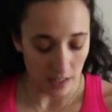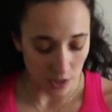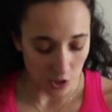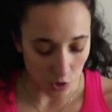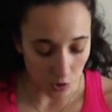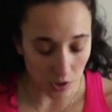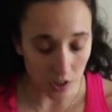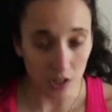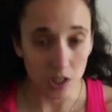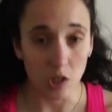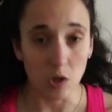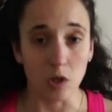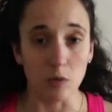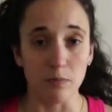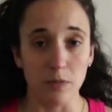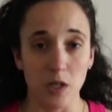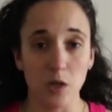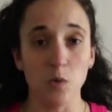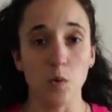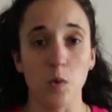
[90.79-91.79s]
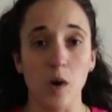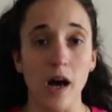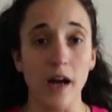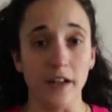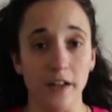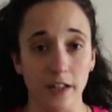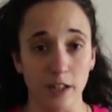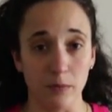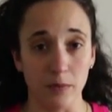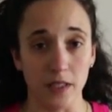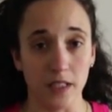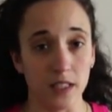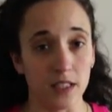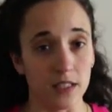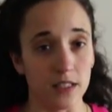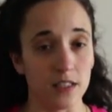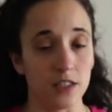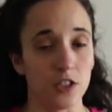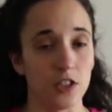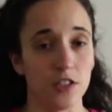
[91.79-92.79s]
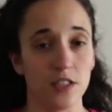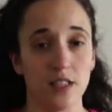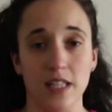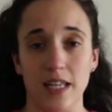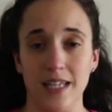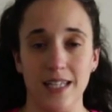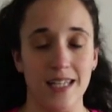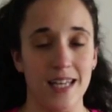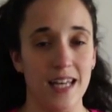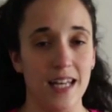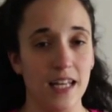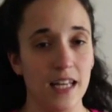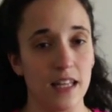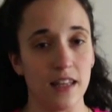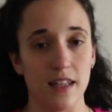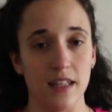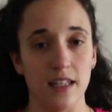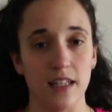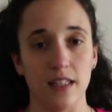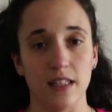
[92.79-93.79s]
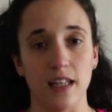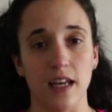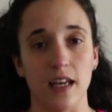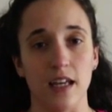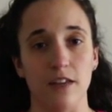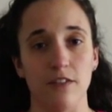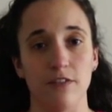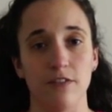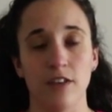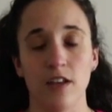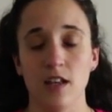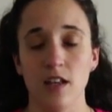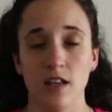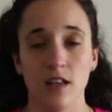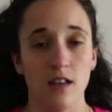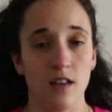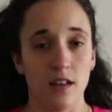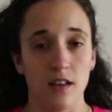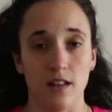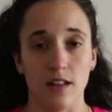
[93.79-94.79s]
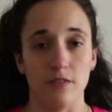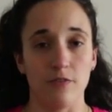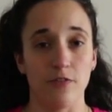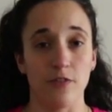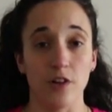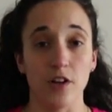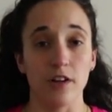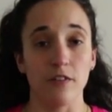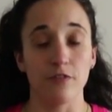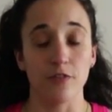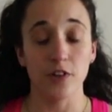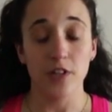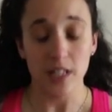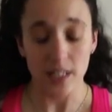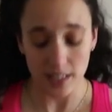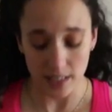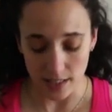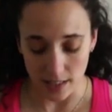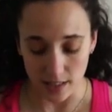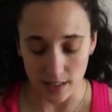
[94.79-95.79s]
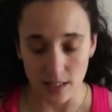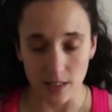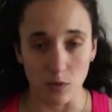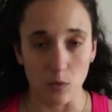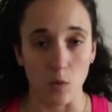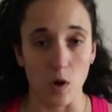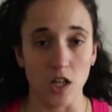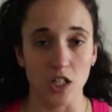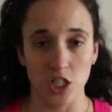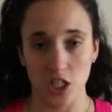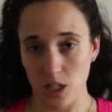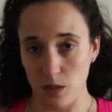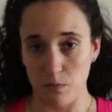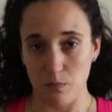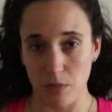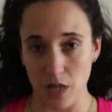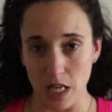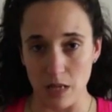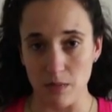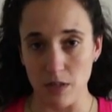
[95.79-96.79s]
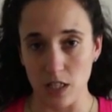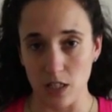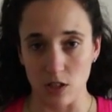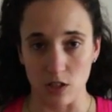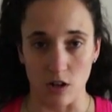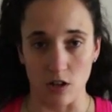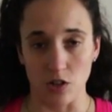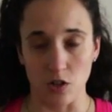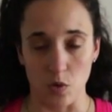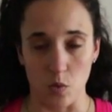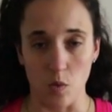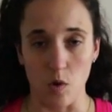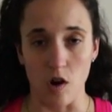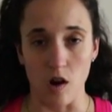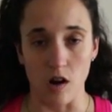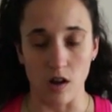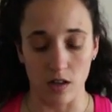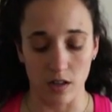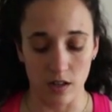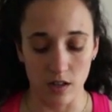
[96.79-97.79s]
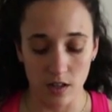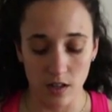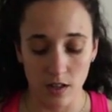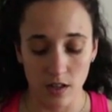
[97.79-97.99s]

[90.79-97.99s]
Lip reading: You can go a bit wider because just like anything in life, for instance, watching a baby start to walk,